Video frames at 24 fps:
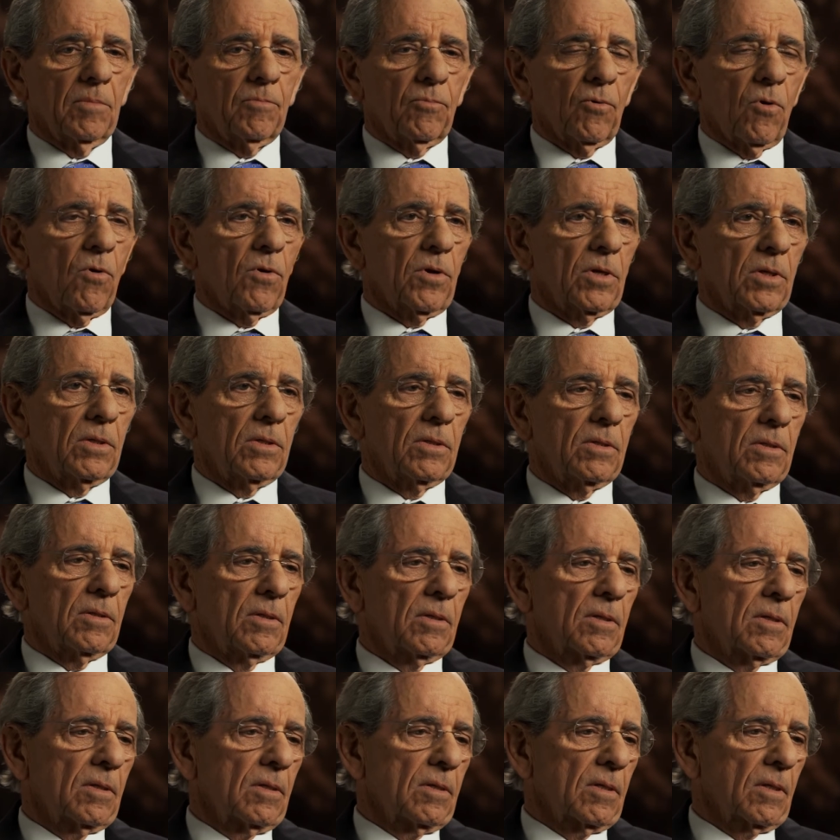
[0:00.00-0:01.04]
broken
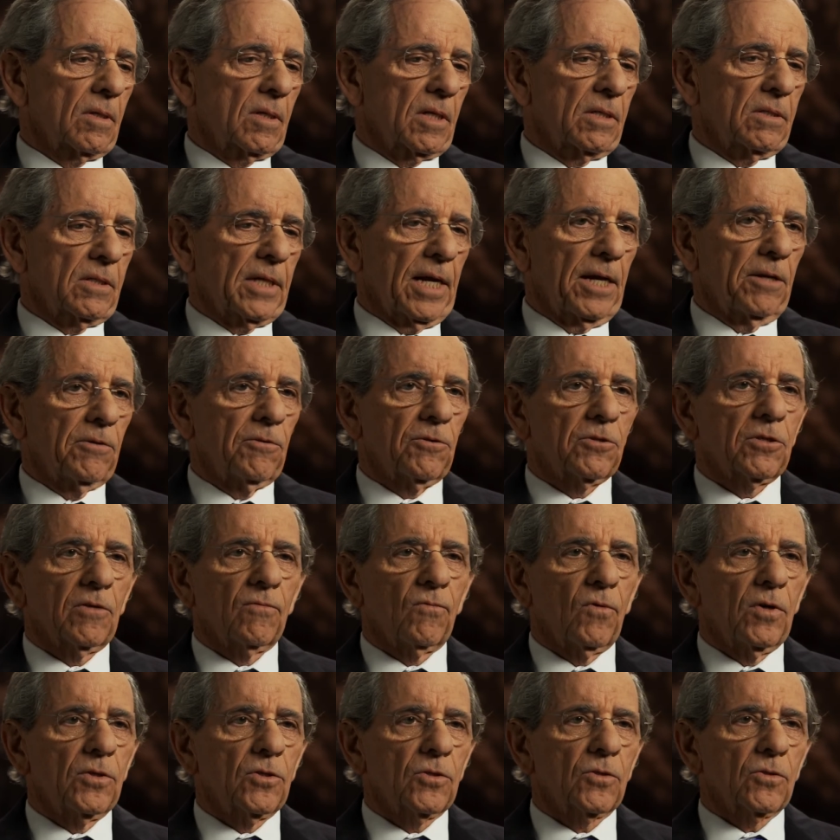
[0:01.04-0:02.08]
containers
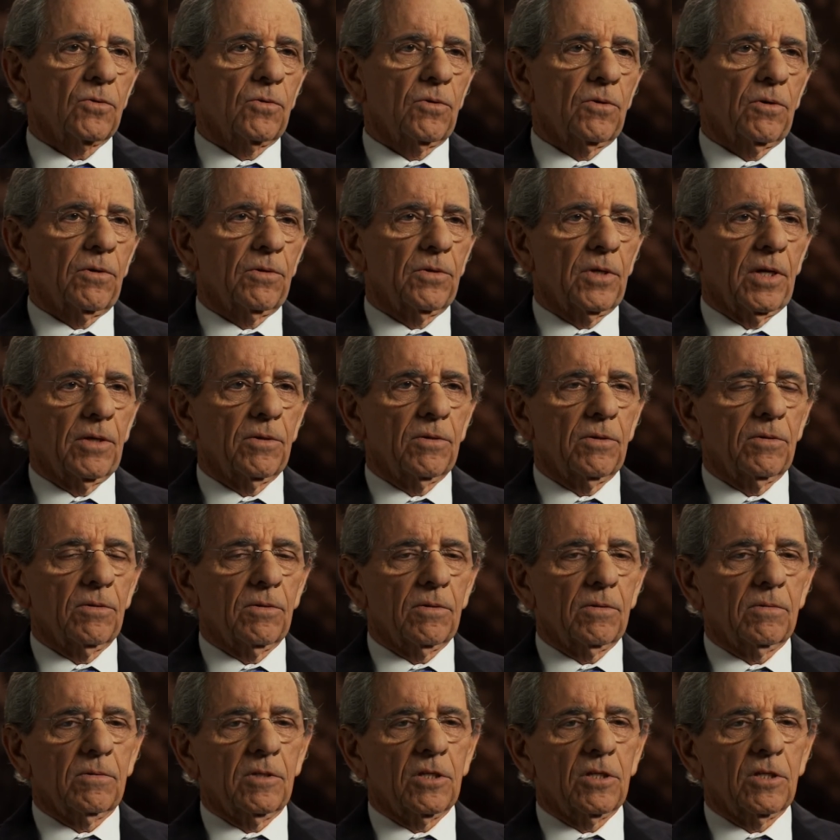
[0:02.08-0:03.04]
of one sort or another,